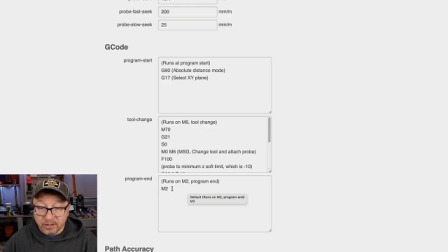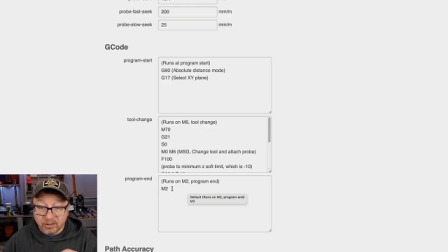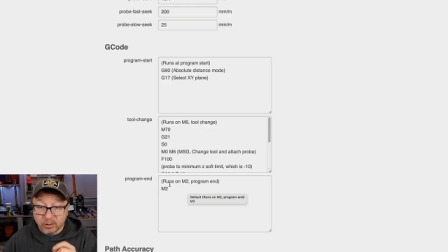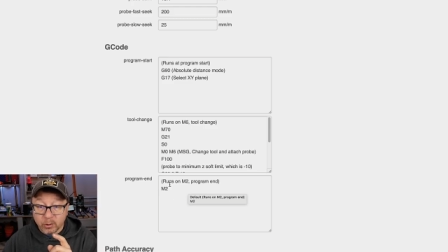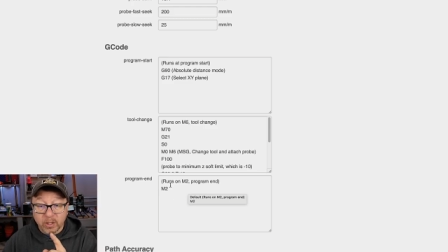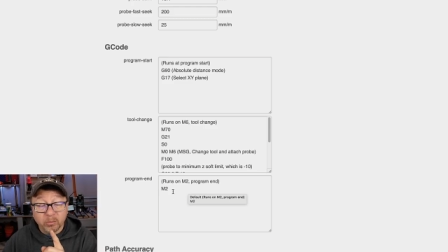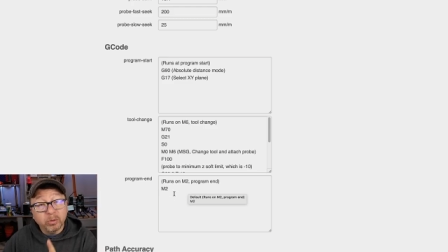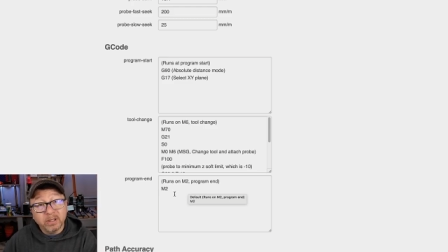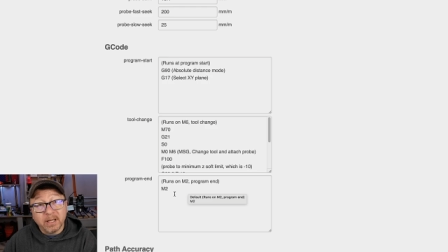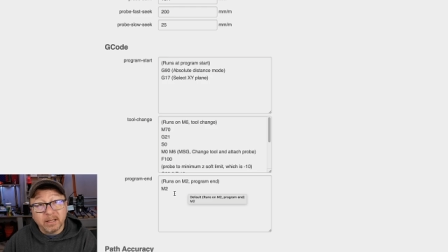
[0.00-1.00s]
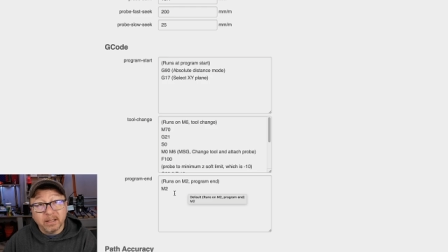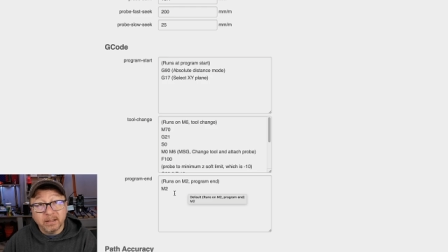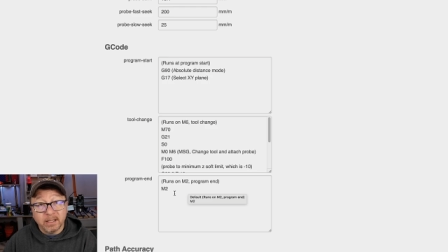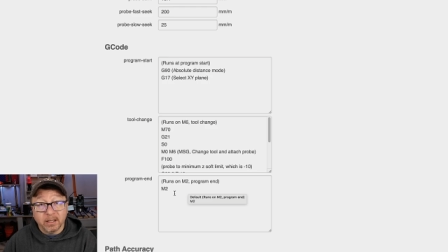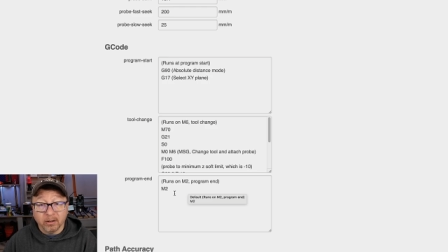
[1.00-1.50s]
So you can put that in
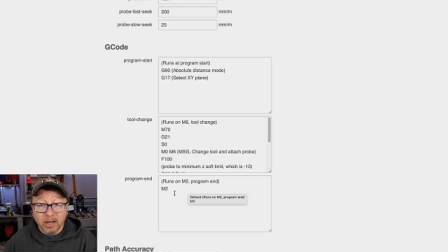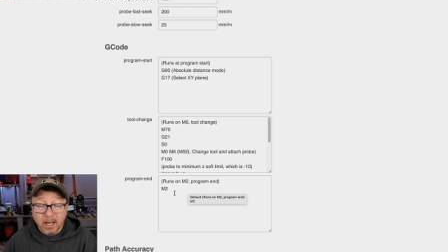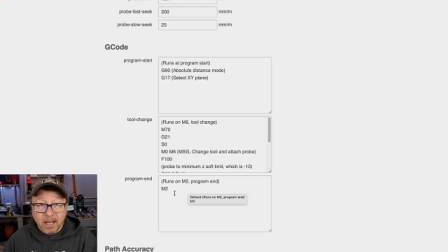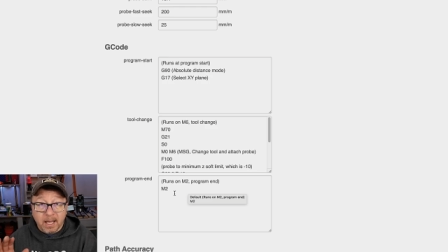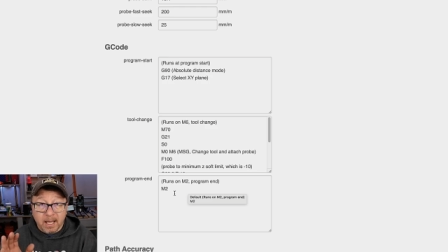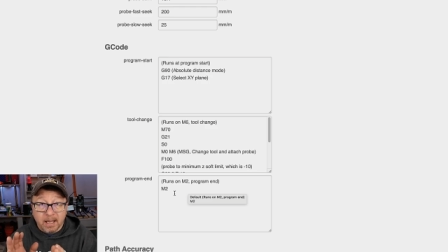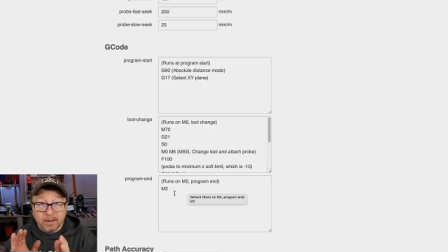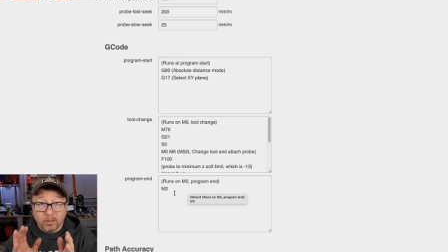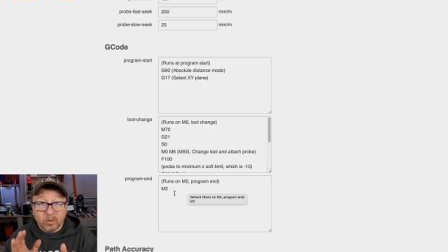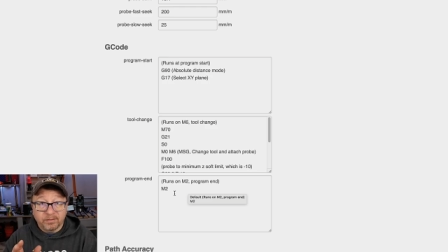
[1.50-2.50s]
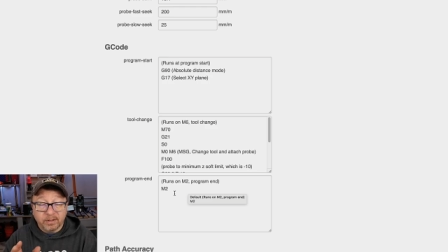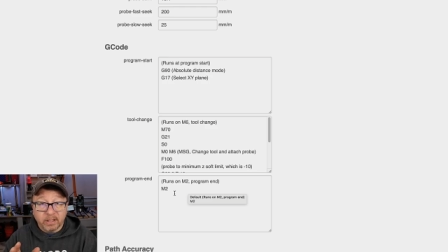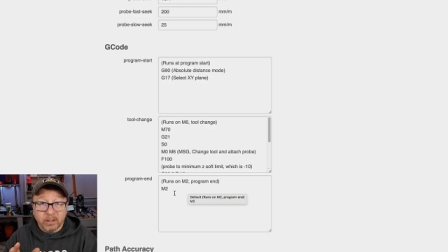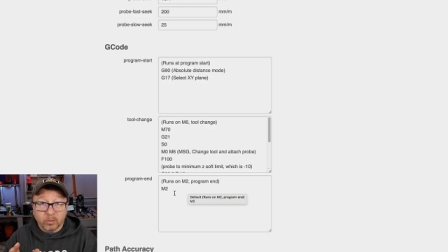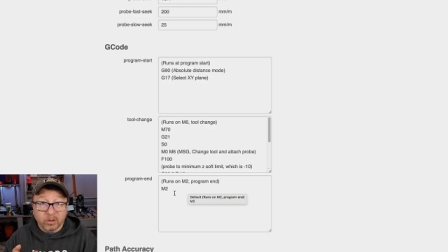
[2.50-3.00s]
here and the
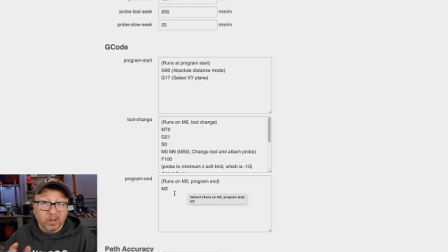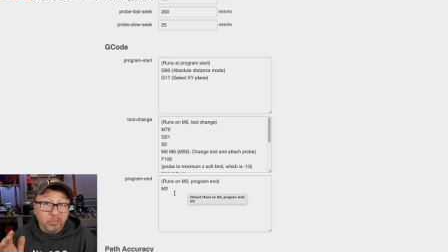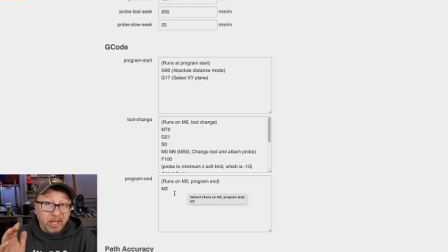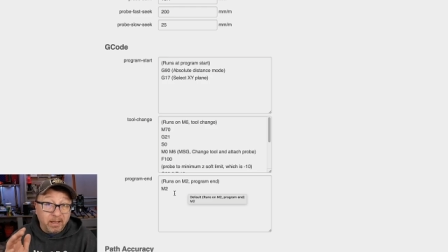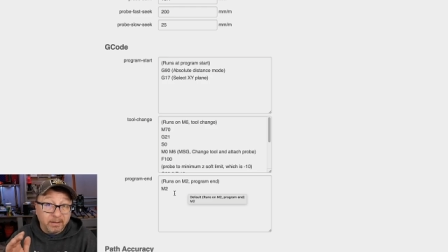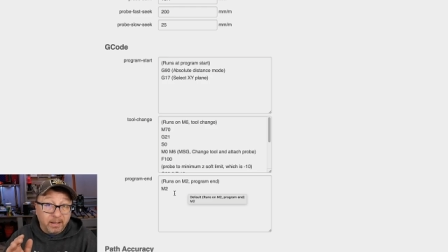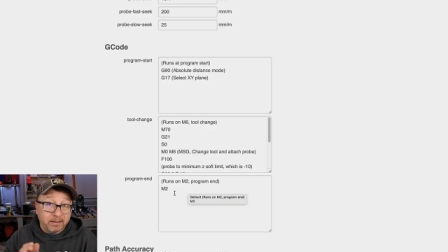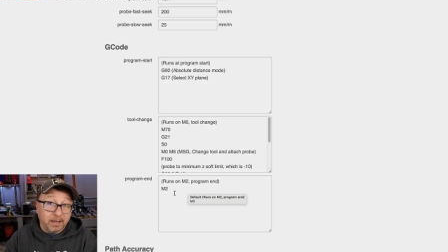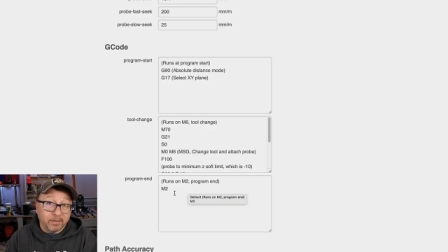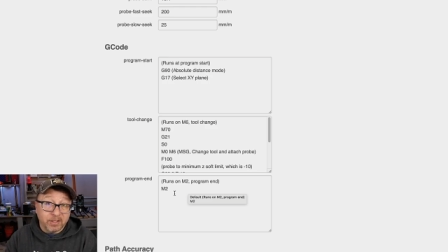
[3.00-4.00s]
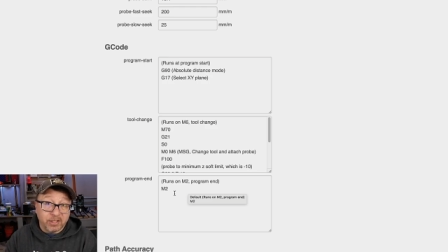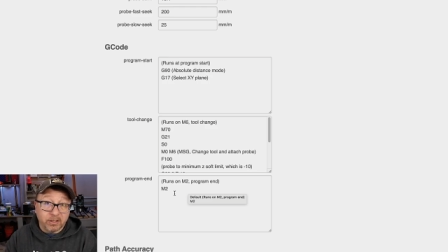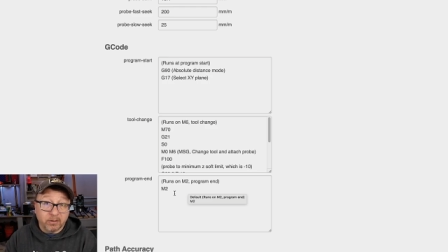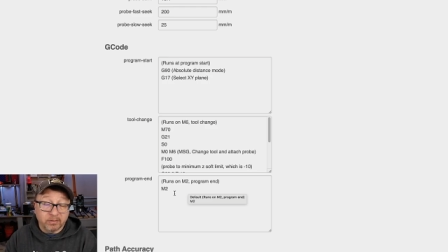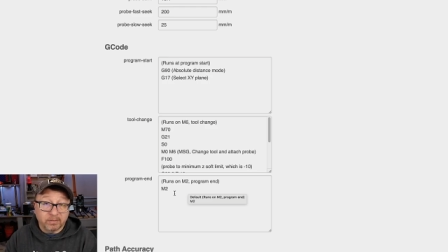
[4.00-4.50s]
Onefinity will append that to every
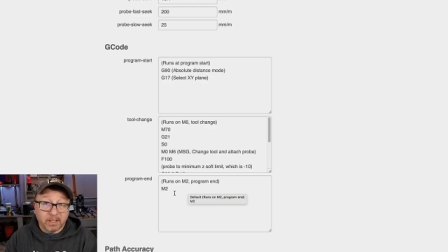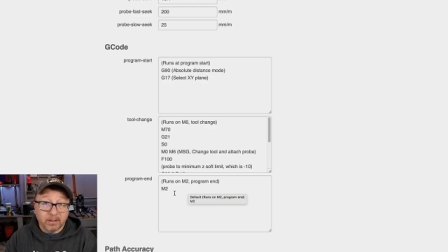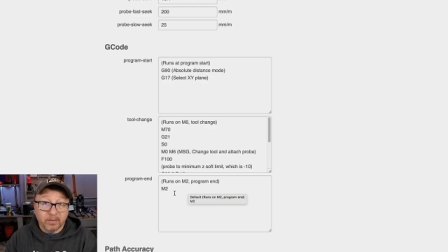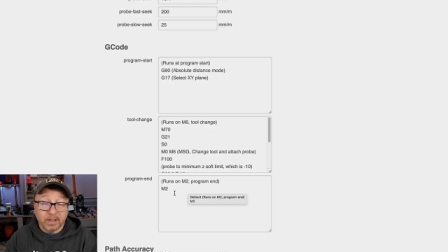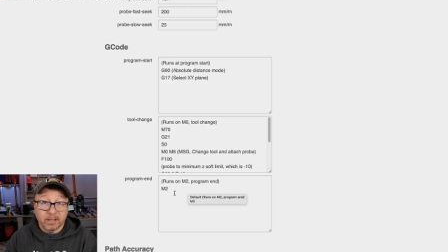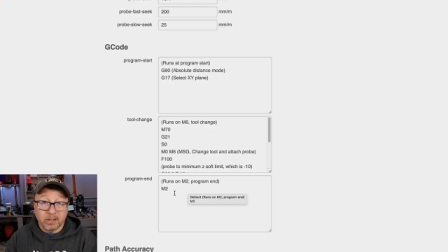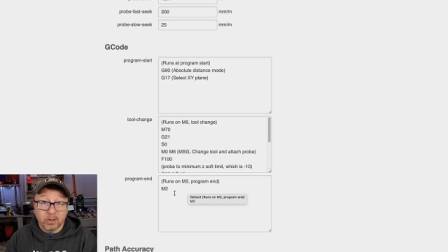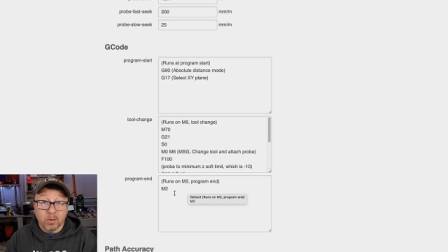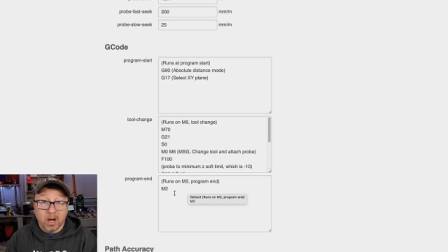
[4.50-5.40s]
G-code file that you